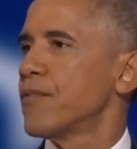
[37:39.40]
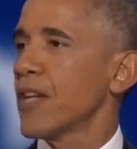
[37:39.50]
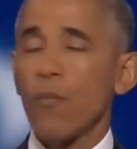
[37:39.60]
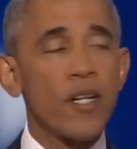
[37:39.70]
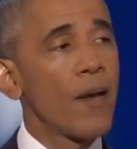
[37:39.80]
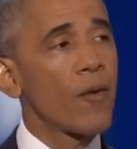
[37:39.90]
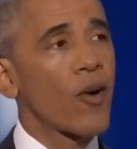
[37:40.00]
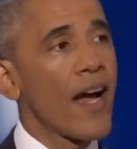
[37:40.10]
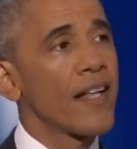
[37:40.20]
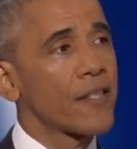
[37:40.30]
Some were
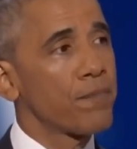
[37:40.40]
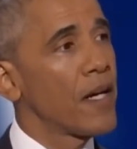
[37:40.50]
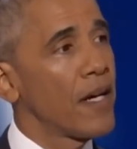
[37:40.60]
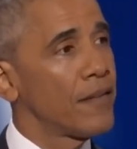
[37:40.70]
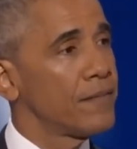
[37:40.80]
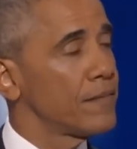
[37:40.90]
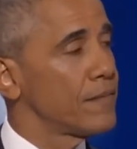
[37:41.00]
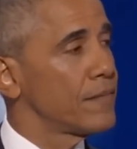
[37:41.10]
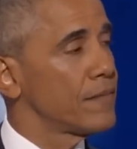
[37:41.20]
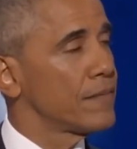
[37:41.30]
Democrats,
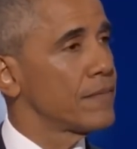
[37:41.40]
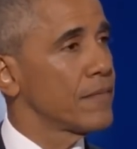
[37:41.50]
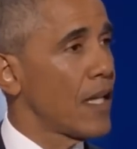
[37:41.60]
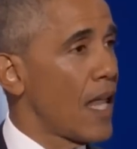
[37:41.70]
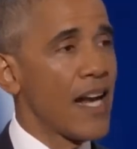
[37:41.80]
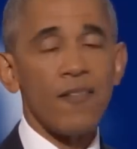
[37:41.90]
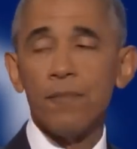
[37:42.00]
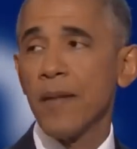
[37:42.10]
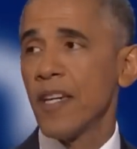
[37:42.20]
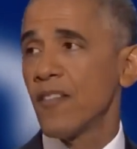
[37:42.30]
but a lot of
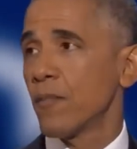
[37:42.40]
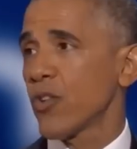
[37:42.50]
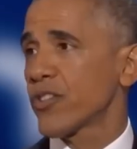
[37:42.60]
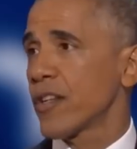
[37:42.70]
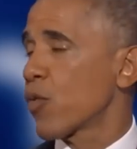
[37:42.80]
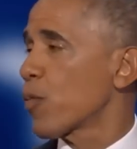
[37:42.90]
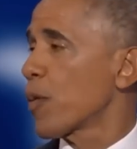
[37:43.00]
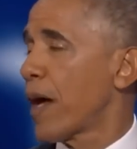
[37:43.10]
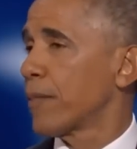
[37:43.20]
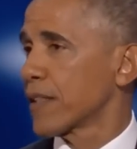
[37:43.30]
them, maybe even most of them, were
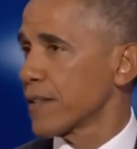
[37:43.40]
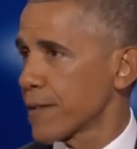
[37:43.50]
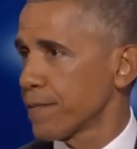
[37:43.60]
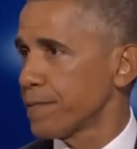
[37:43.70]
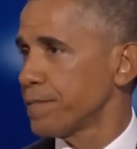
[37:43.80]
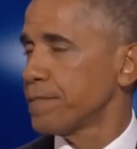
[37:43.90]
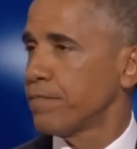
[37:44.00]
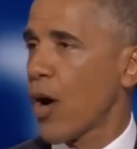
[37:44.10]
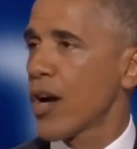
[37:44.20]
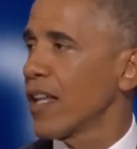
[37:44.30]
Republicans.
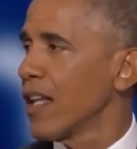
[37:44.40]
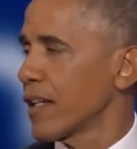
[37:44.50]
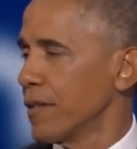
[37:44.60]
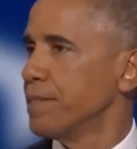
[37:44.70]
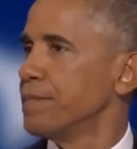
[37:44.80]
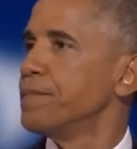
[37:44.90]
Party of Lincoln.